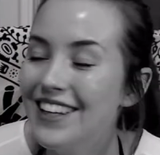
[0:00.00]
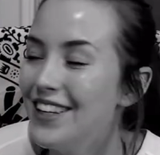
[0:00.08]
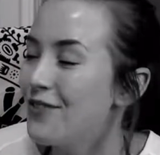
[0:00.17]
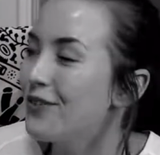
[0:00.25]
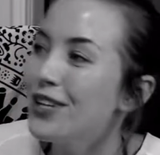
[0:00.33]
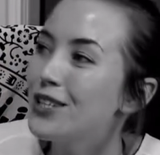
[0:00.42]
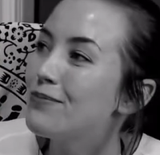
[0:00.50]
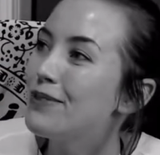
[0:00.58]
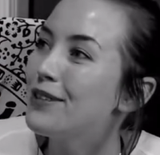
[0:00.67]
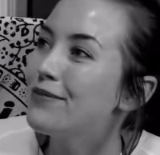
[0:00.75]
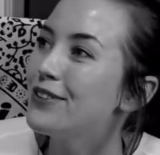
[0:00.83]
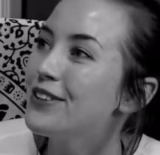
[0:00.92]
Rich
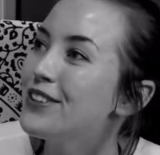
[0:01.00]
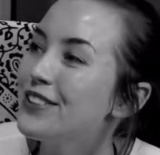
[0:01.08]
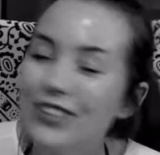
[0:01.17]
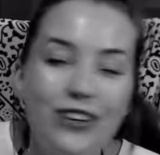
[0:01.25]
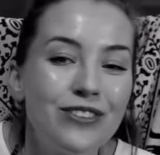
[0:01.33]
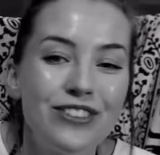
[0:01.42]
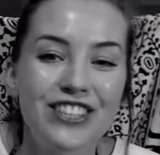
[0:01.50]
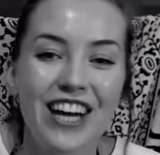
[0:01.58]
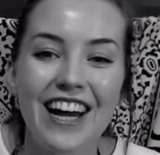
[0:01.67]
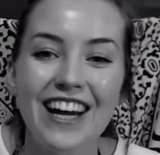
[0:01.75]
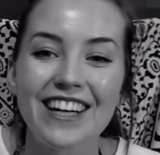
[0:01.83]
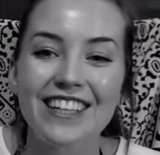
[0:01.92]
people don't
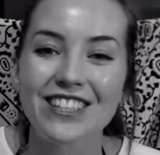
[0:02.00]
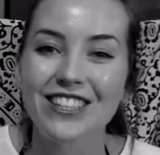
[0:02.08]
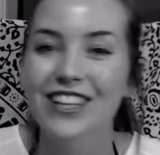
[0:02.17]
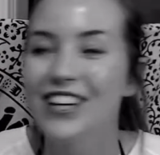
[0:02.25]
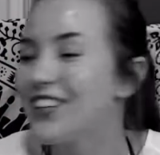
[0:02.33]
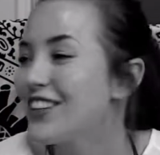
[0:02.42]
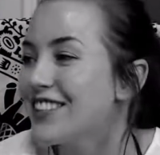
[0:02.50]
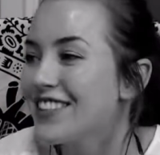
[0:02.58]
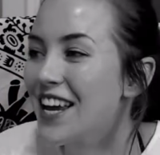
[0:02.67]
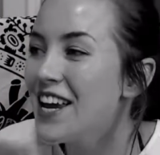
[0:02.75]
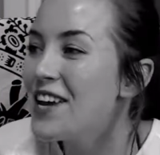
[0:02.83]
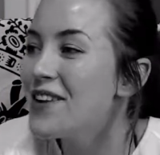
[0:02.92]
change. They're the
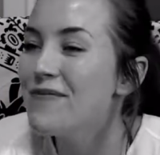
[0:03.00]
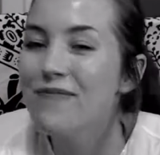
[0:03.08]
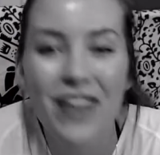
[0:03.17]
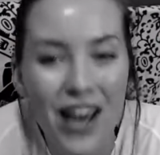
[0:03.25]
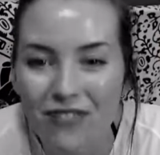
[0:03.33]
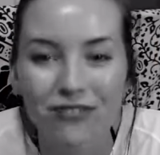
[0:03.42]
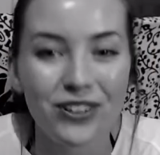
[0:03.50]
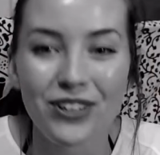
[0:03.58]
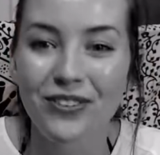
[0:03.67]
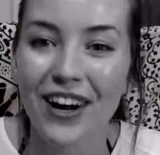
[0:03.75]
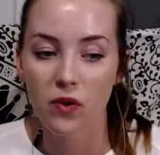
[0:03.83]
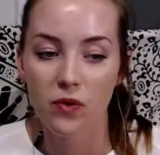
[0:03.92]
same
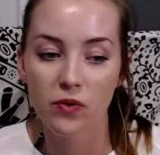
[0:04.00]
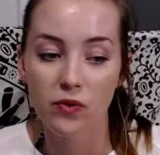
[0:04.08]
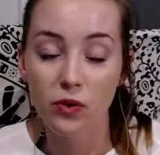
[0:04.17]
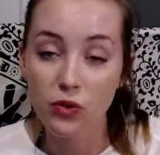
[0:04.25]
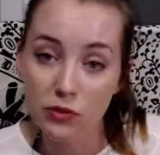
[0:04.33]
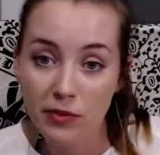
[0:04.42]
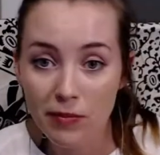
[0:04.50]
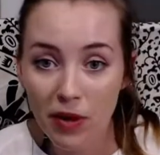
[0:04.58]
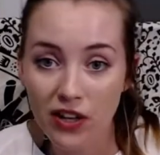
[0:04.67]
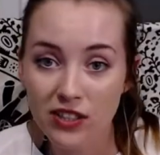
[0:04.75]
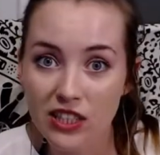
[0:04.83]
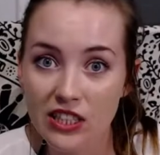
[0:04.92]
everywhere. Those are my
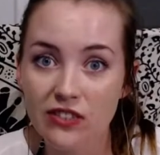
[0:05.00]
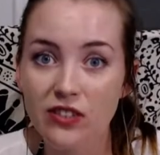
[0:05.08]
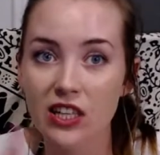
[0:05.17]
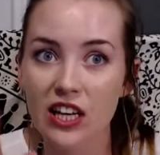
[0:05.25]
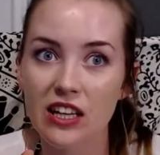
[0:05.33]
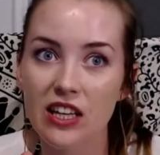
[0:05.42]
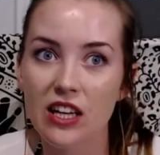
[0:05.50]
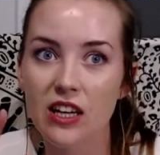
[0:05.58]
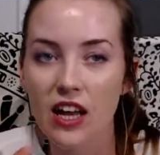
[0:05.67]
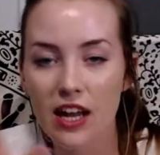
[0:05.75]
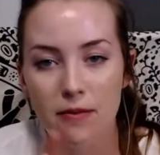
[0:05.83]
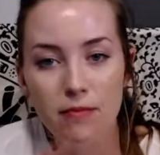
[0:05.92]
positives. And then
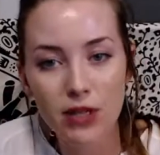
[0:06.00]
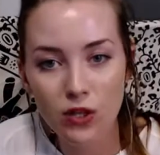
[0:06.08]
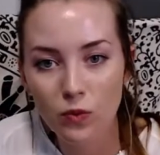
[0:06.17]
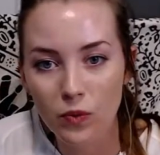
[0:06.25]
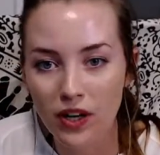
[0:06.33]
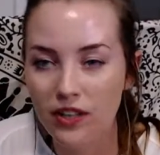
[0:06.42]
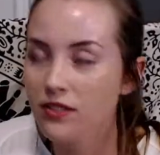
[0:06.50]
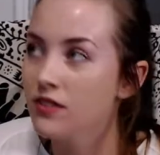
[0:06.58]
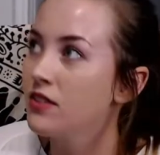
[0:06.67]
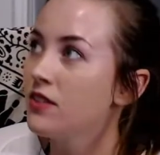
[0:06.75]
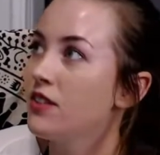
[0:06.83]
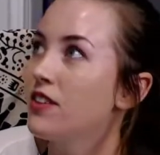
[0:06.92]
a middle one,
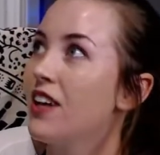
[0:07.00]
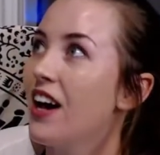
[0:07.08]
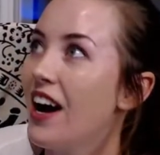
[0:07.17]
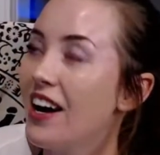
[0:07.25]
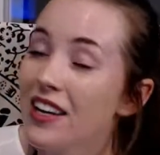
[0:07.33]
I